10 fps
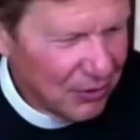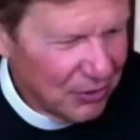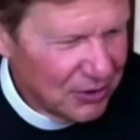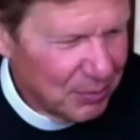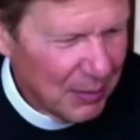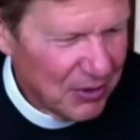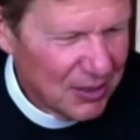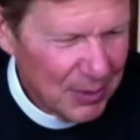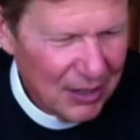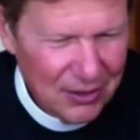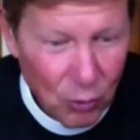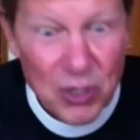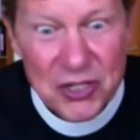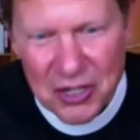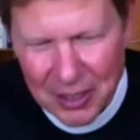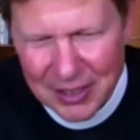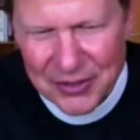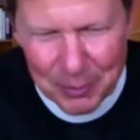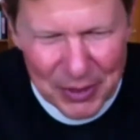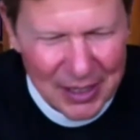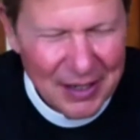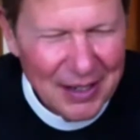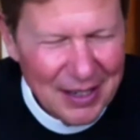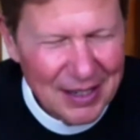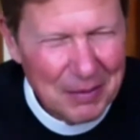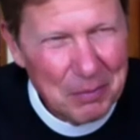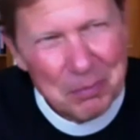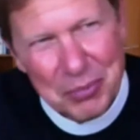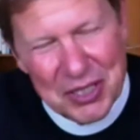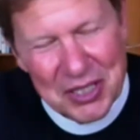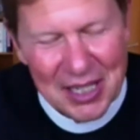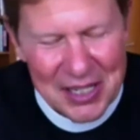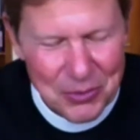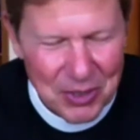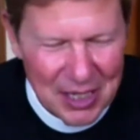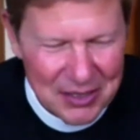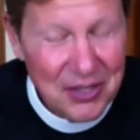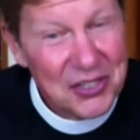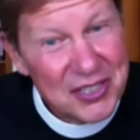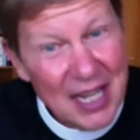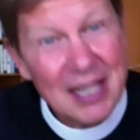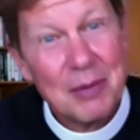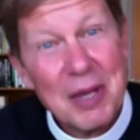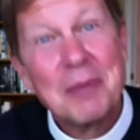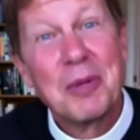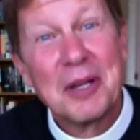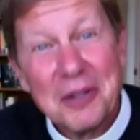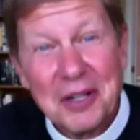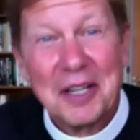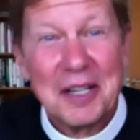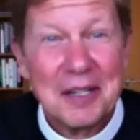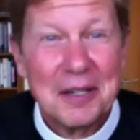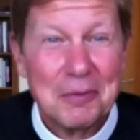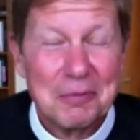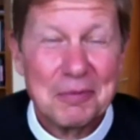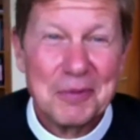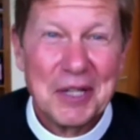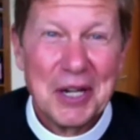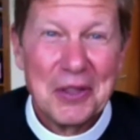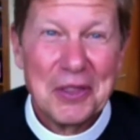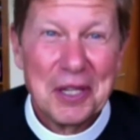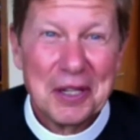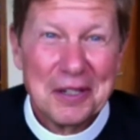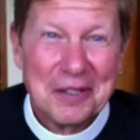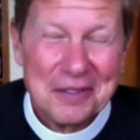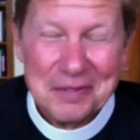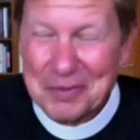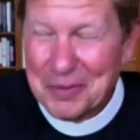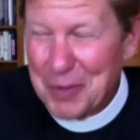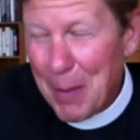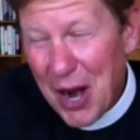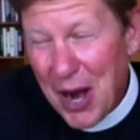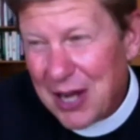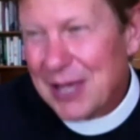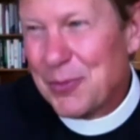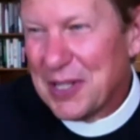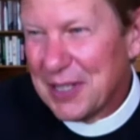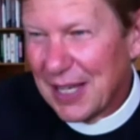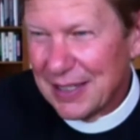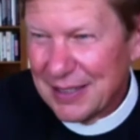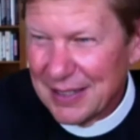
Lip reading: newspapers about originalism, particularly as it relates to the Second Amendment, and I think I'm arguing that